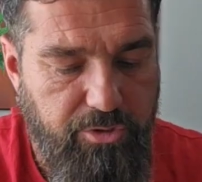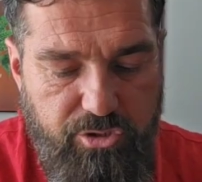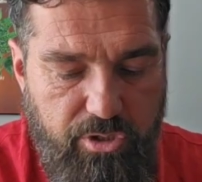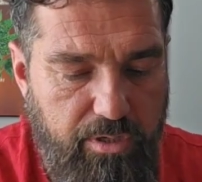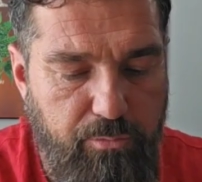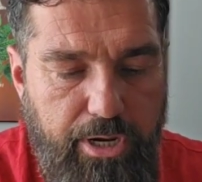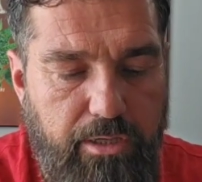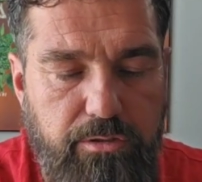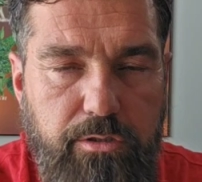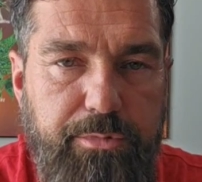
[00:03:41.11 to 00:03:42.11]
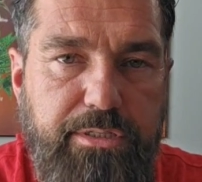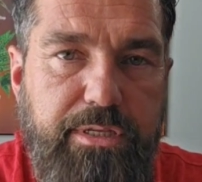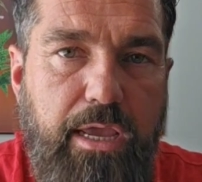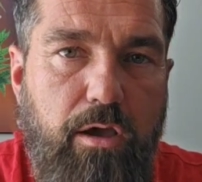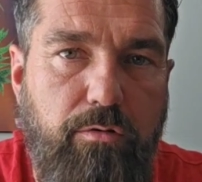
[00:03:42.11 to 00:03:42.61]
I'm just trying to break a little
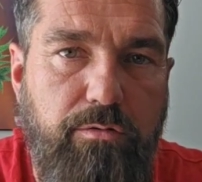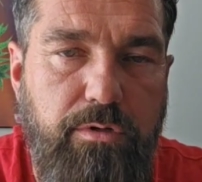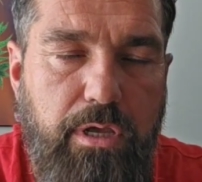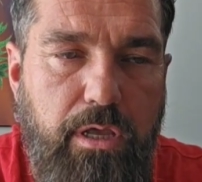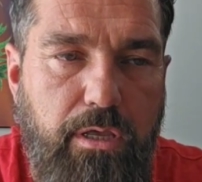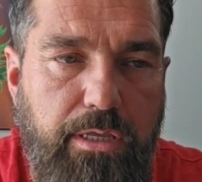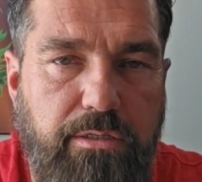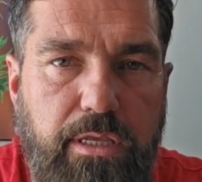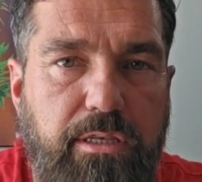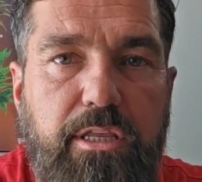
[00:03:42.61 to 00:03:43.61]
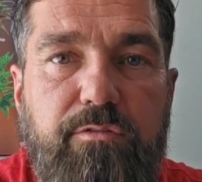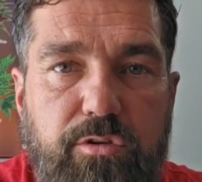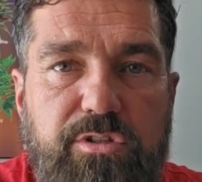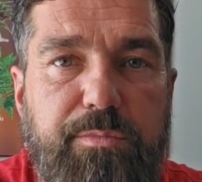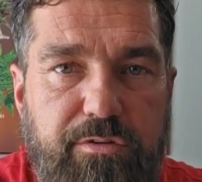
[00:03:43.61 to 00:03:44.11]
bit down and
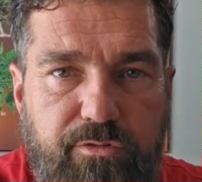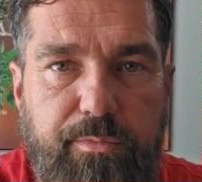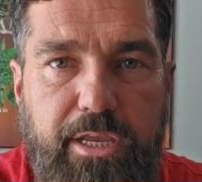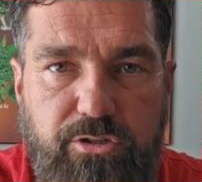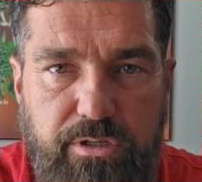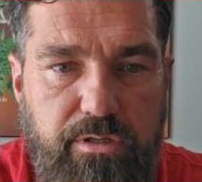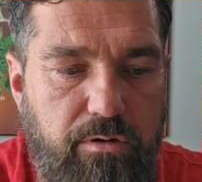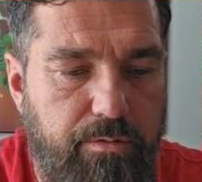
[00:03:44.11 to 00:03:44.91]
give you some information.